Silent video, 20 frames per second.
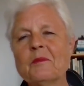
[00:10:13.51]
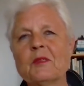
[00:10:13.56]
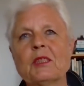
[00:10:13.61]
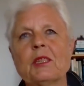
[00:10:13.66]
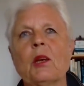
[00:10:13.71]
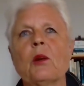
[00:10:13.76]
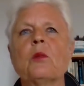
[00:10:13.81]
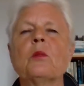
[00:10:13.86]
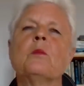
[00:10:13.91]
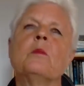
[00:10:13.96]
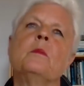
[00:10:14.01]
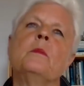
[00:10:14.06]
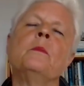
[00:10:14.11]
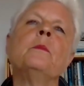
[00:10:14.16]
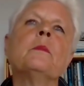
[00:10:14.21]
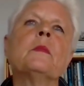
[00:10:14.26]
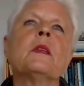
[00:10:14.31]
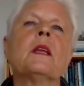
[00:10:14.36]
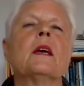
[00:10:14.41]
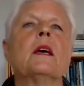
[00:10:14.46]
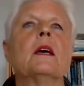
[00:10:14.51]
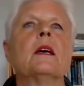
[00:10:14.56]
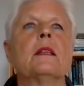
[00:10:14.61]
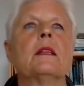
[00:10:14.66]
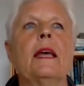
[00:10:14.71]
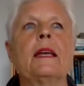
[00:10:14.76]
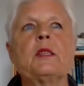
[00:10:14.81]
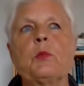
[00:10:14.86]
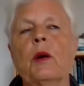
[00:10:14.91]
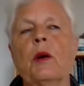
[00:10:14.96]
So
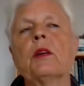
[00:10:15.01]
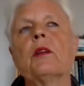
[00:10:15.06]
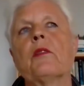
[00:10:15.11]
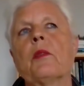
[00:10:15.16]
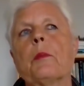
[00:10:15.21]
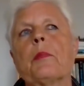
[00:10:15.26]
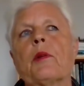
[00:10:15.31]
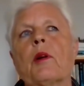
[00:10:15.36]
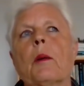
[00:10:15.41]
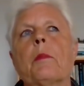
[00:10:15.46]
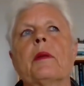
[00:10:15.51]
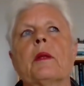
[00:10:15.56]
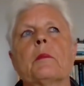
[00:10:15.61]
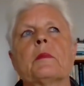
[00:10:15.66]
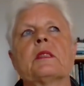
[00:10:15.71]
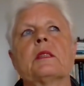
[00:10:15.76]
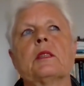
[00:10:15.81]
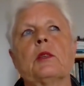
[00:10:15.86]
that's one of the problems.